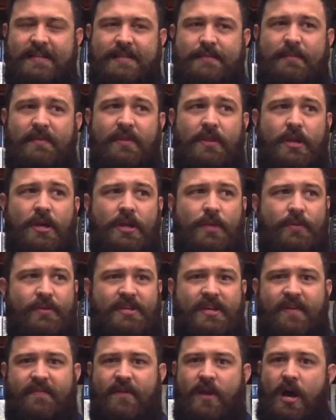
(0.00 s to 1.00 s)
Some of the other
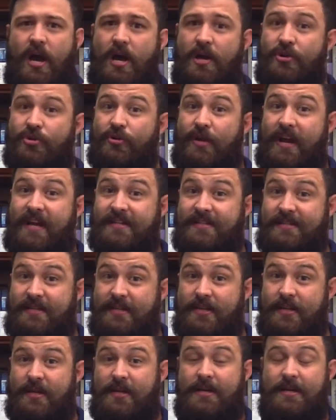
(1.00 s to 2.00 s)
ones have
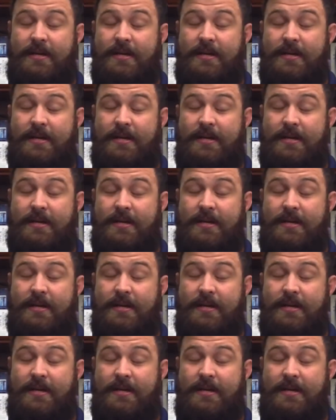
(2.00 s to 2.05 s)
contrasted